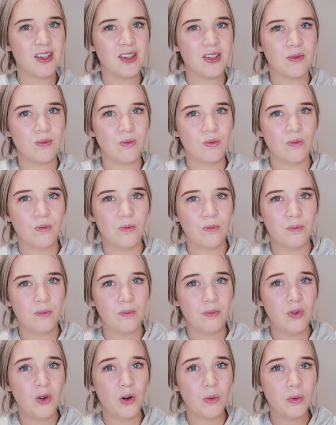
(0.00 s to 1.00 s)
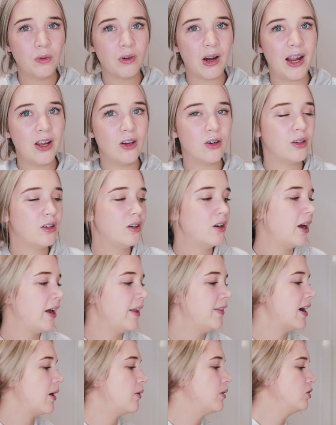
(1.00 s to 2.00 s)
just normal rayon,
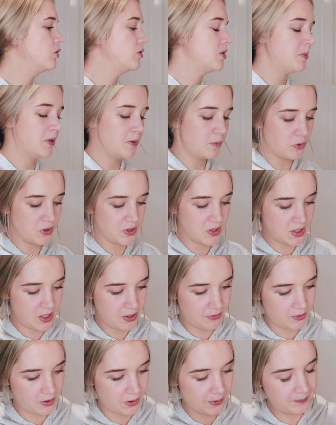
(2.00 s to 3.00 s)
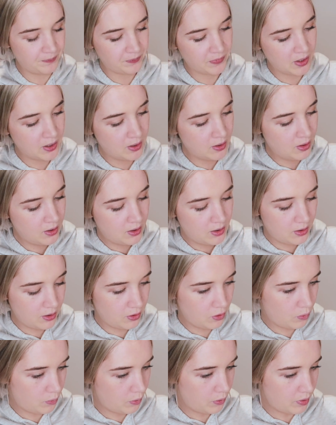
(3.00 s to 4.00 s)
and that one looked a bit more stiffer
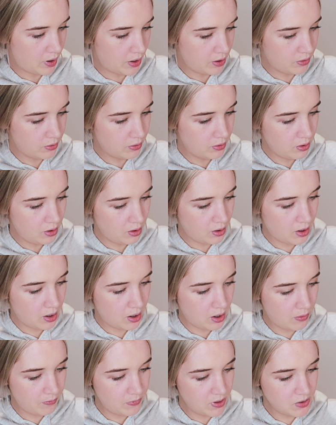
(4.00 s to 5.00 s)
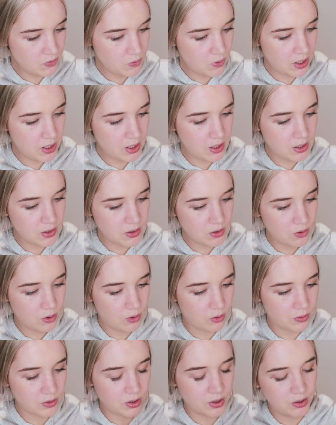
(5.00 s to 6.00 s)
than normal rayon. This one is
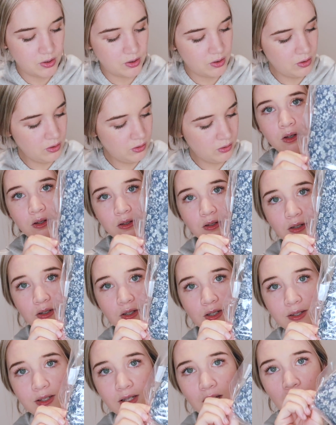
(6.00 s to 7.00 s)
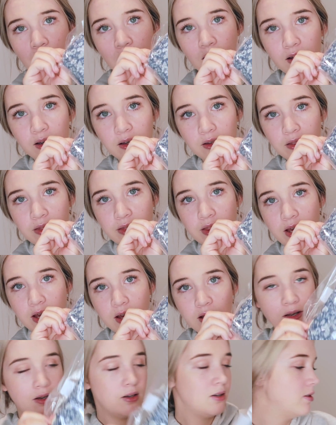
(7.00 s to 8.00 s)
cotton, so it's just like that.